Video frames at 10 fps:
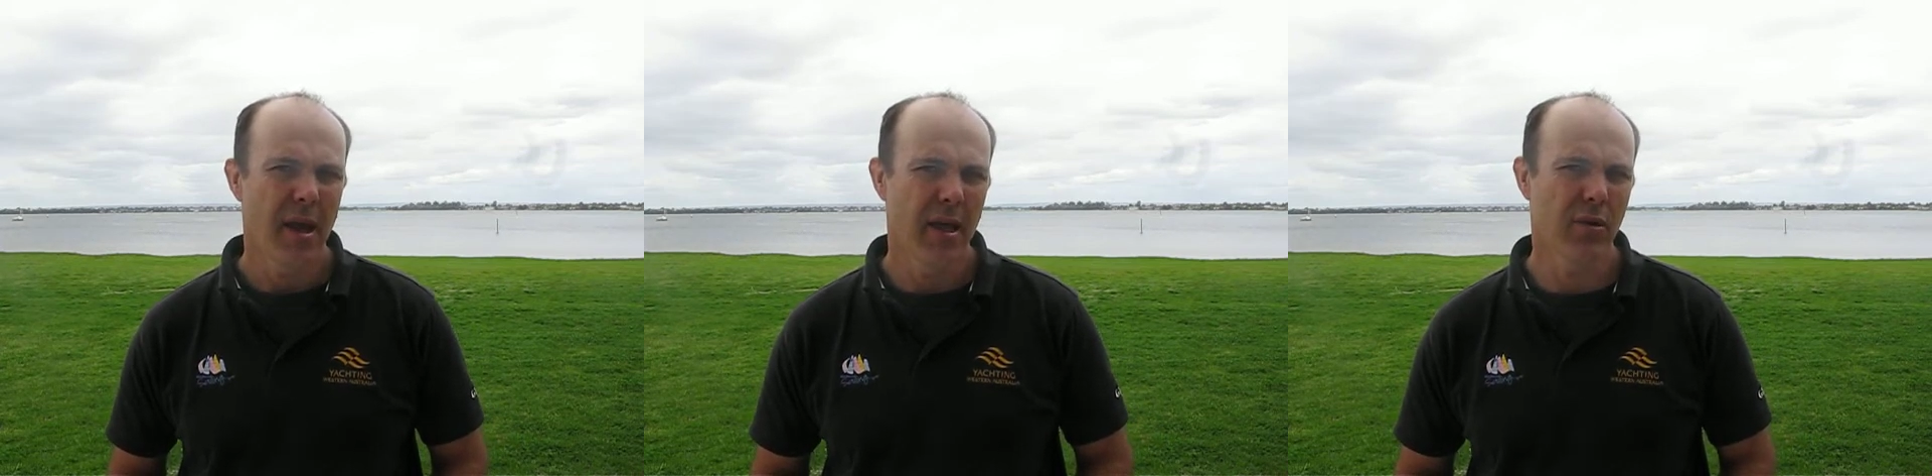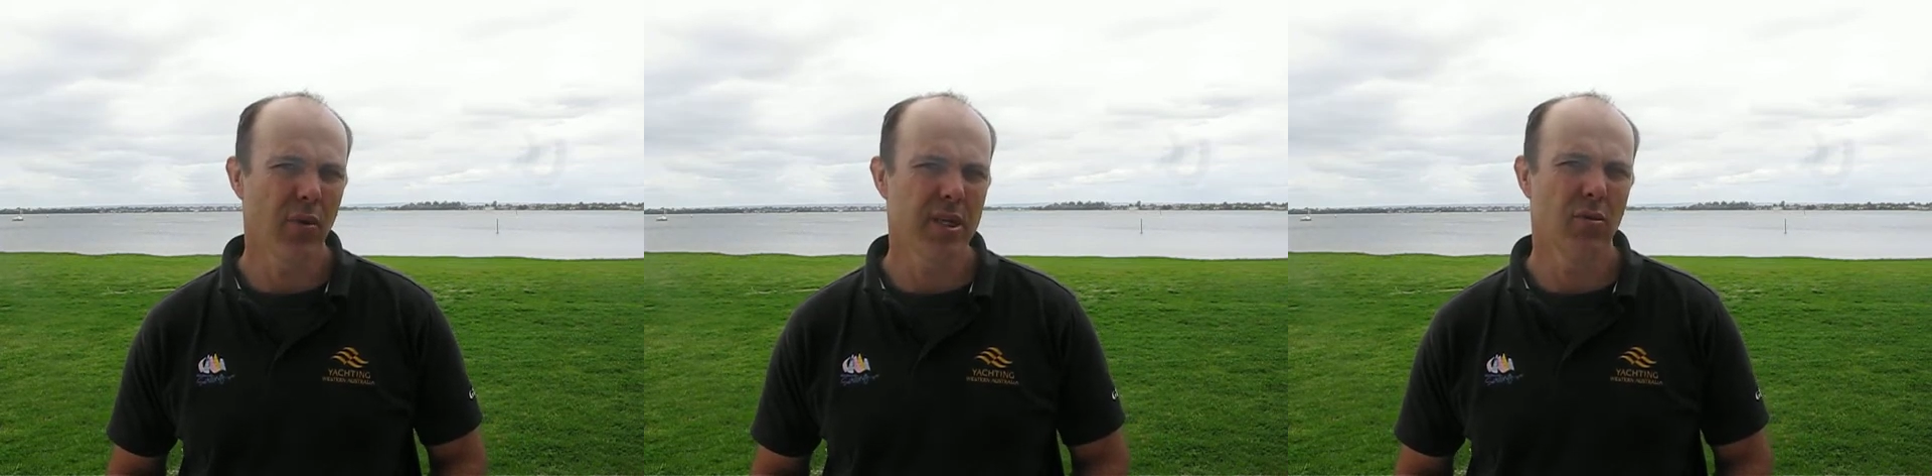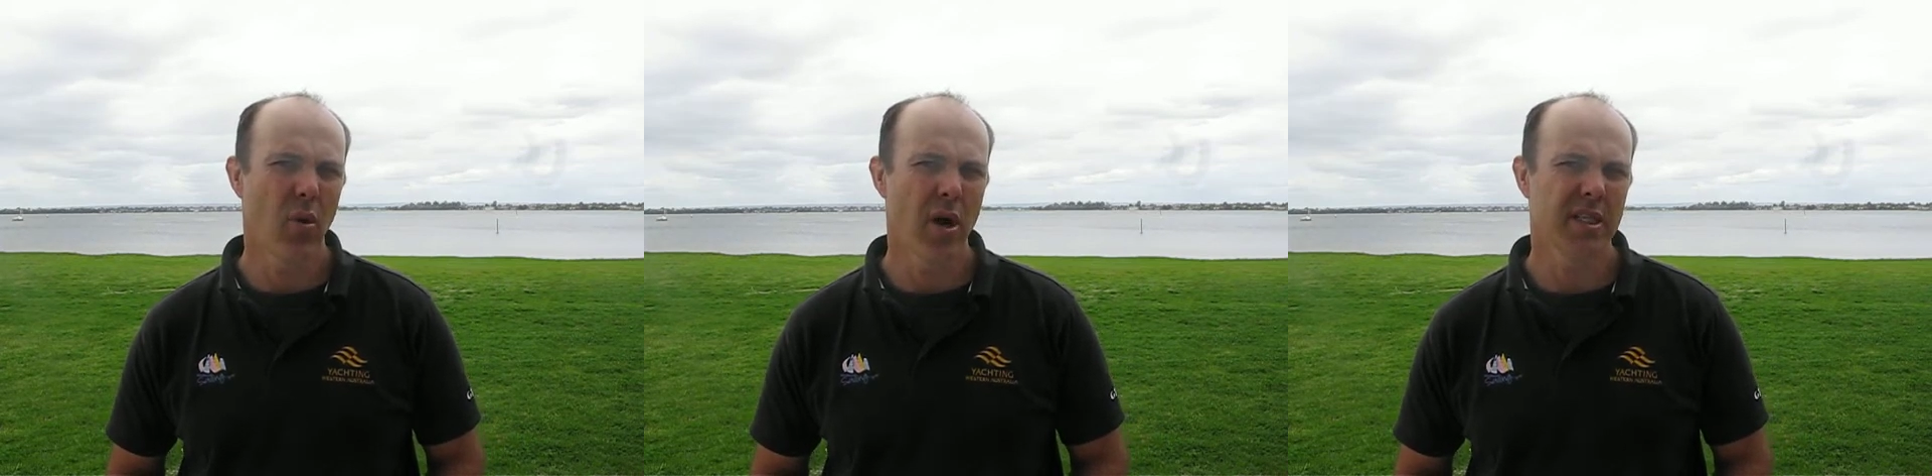and the
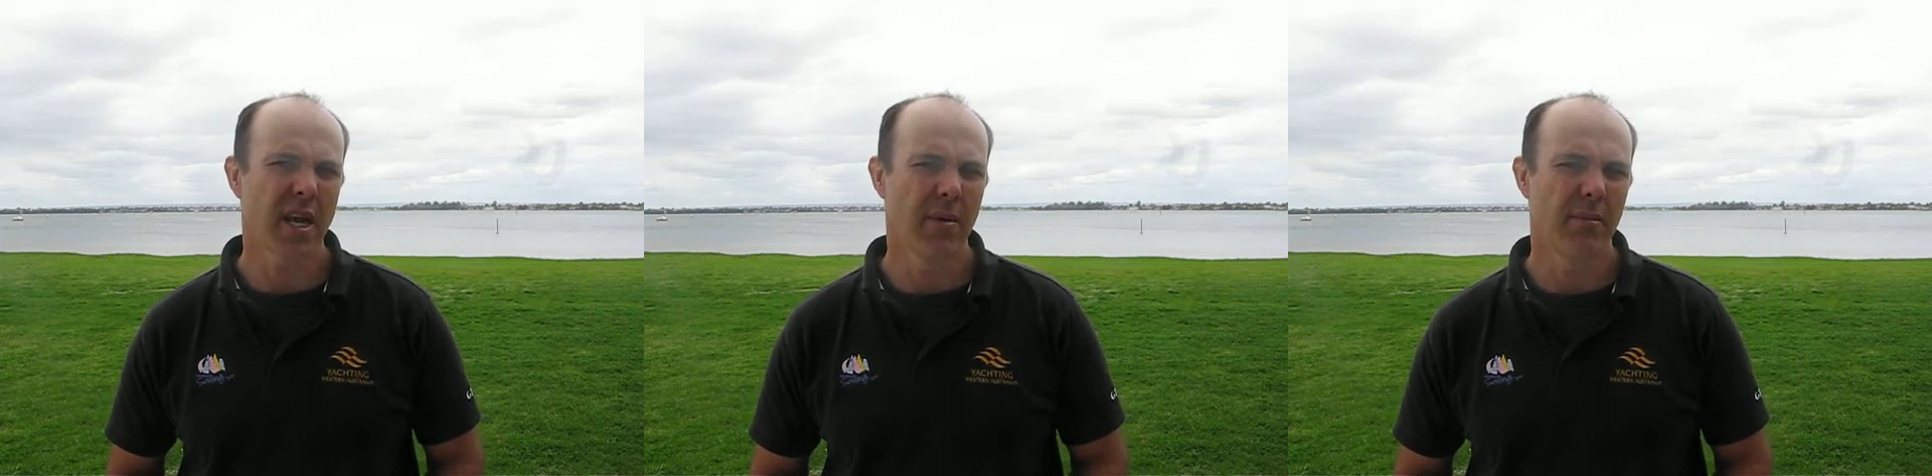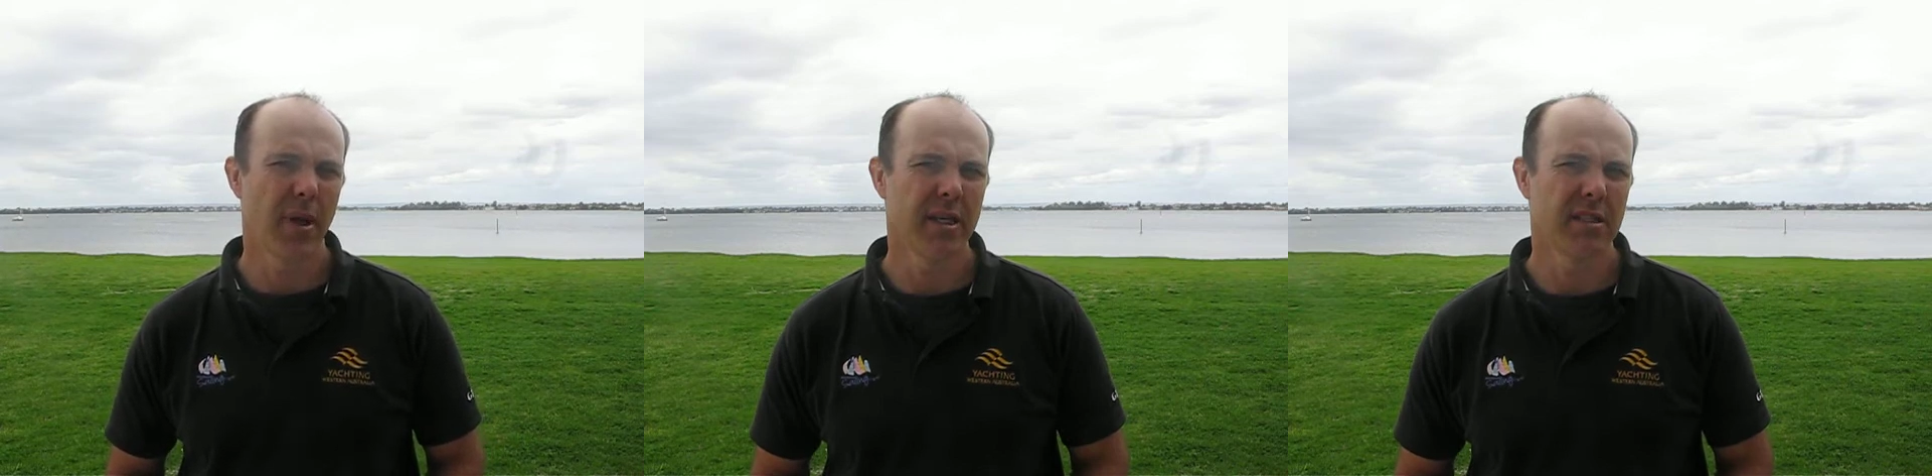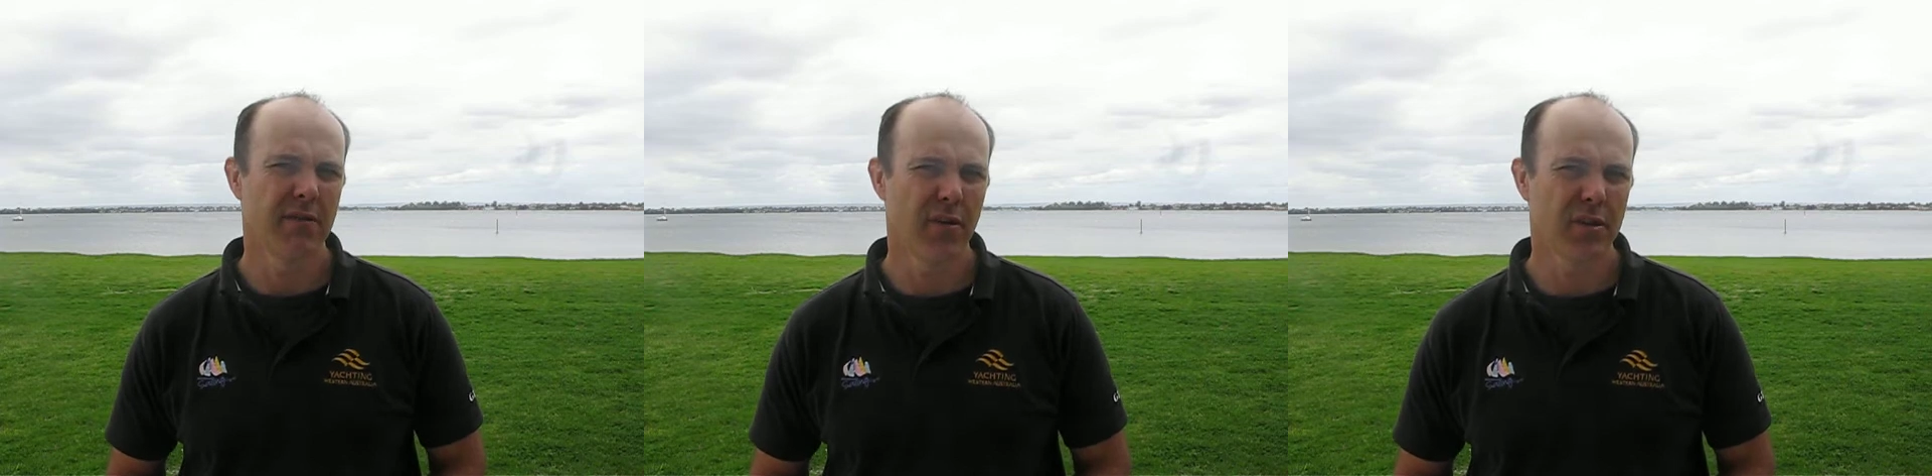reason why it's come in place
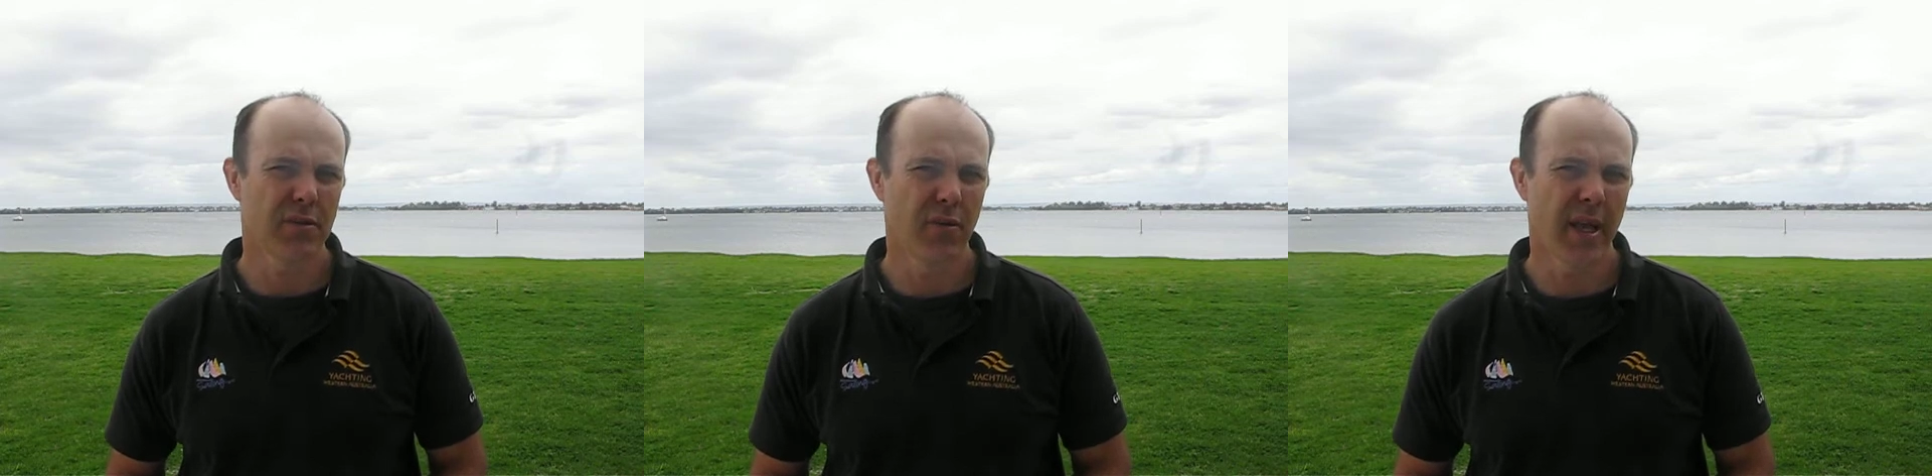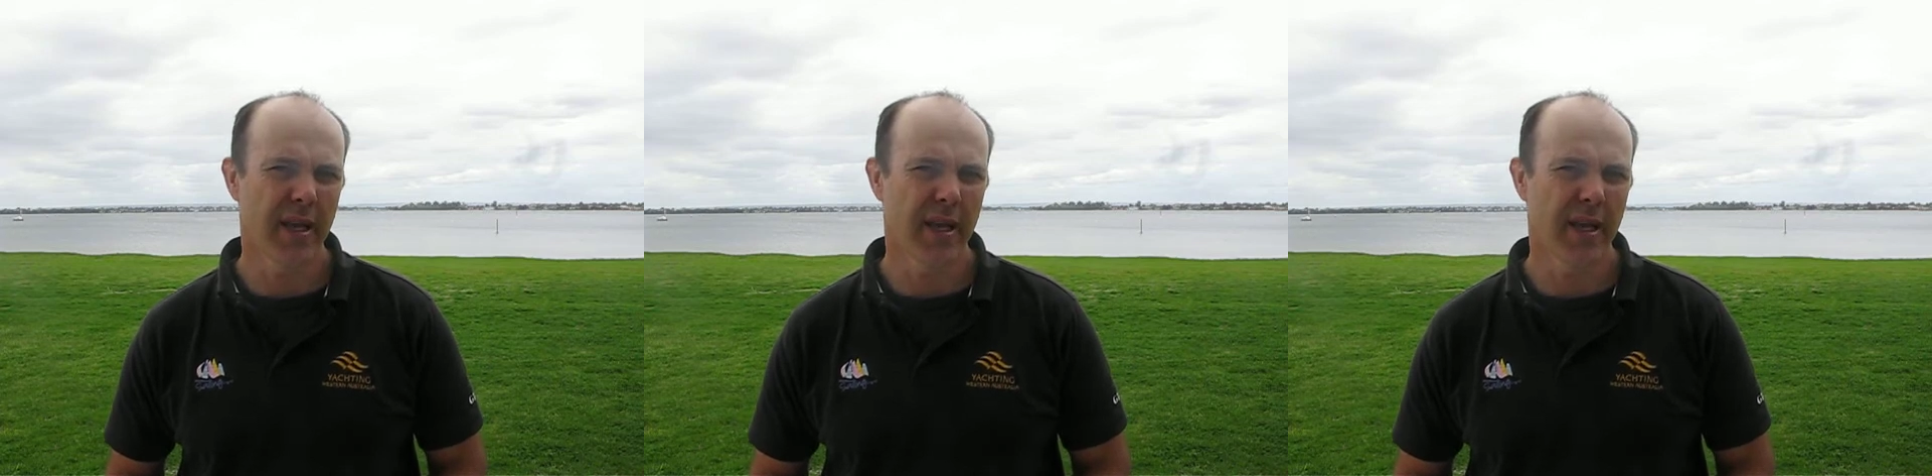is, first of all,